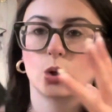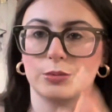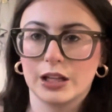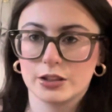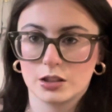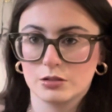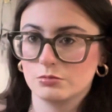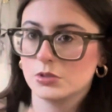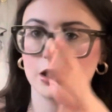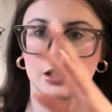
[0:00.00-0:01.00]
that
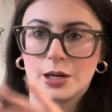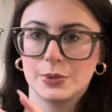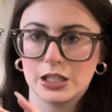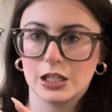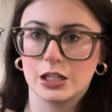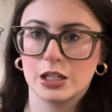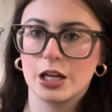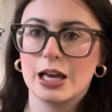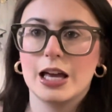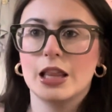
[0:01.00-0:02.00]
is coming in,
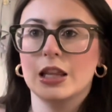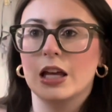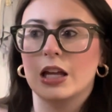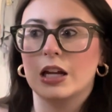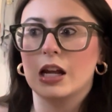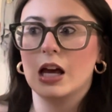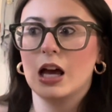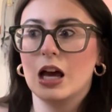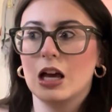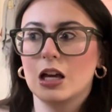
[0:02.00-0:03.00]
and then
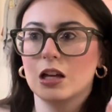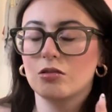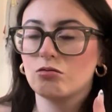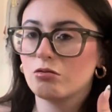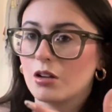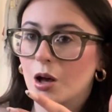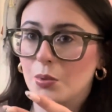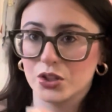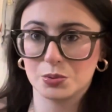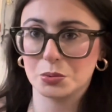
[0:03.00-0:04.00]
a
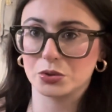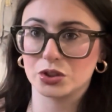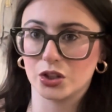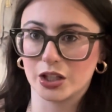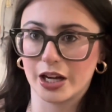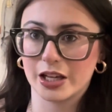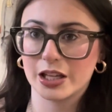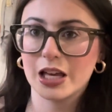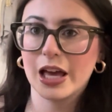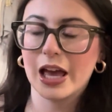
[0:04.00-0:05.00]
bunch of people start dying,
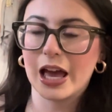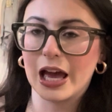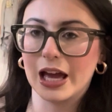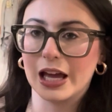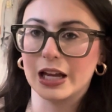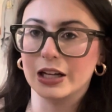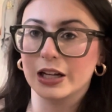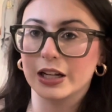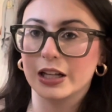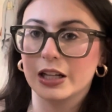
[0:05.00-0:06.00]
and
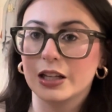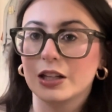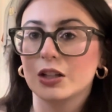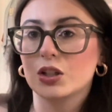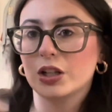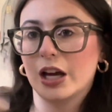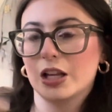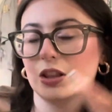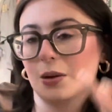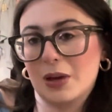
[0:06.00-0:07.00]

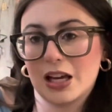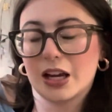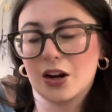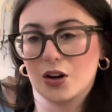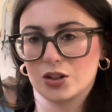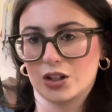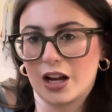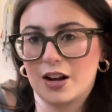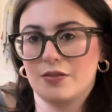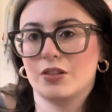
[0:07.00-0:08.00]
the main character
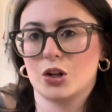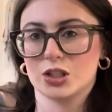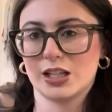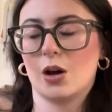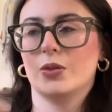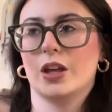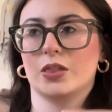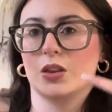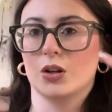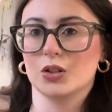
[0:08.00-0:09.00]
kind of figures out that
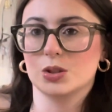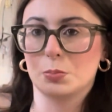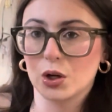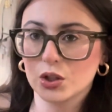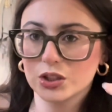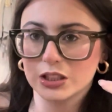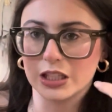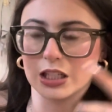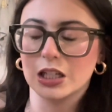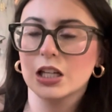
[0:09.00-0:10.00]
there's a
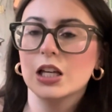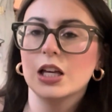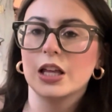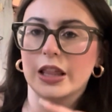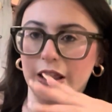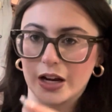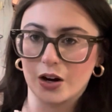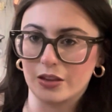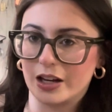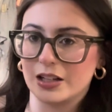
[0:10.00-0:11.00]
person there
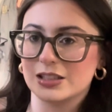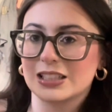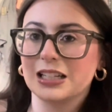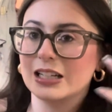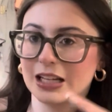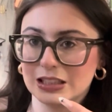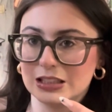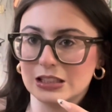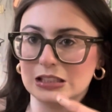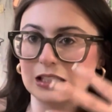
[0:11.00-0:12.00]
that is
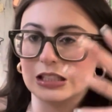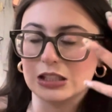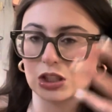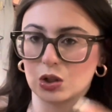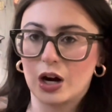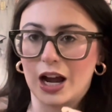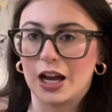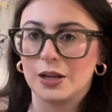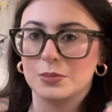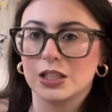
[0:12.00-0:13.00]
connected to these
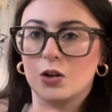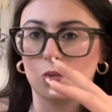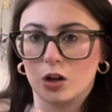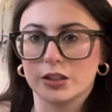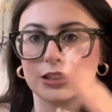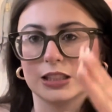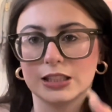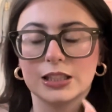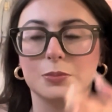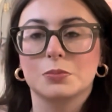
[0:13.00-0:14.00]
crimes and wants to keep